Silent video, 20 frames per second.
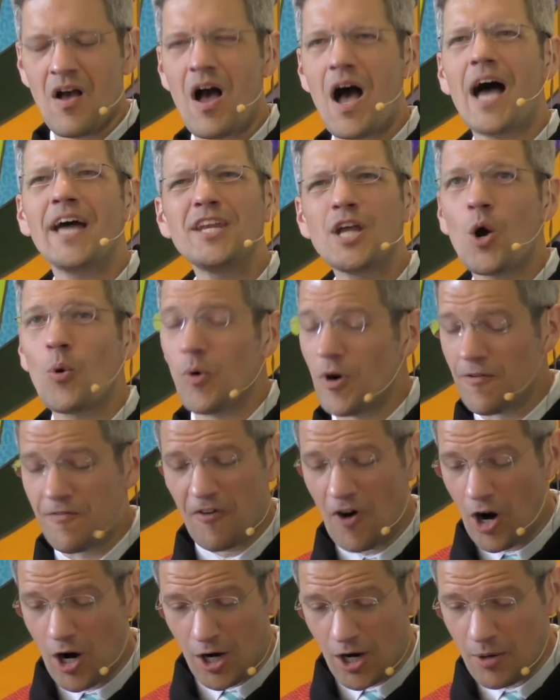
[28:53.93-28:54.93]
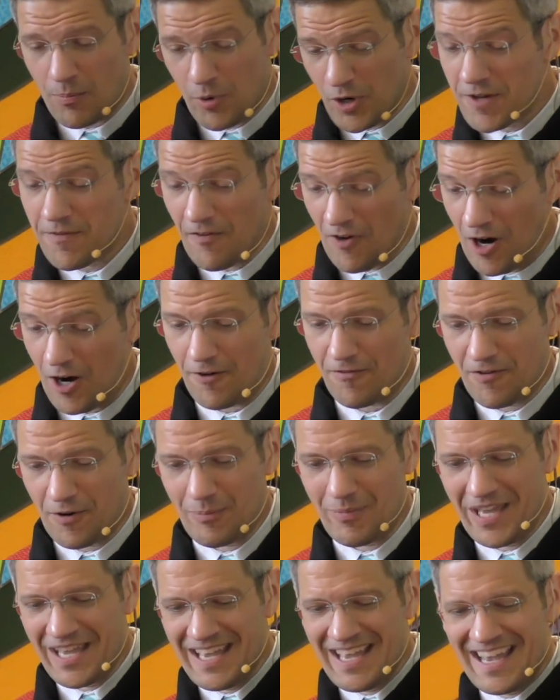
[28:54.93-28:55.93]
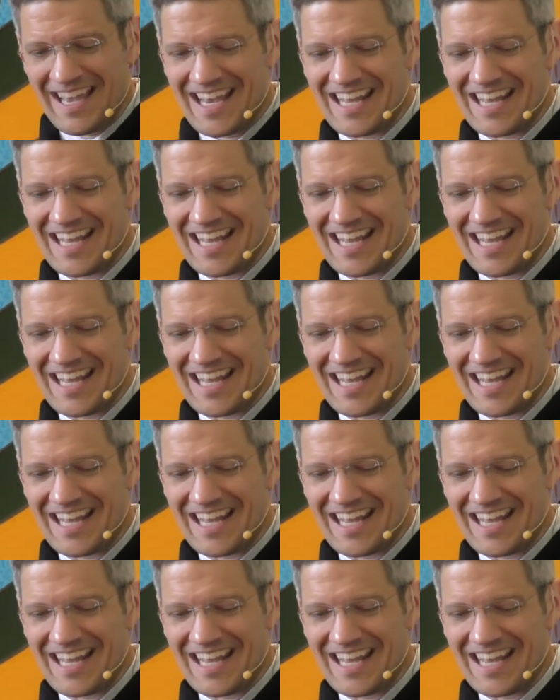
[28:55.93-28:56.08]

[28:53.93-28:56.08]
I know we're pretty far from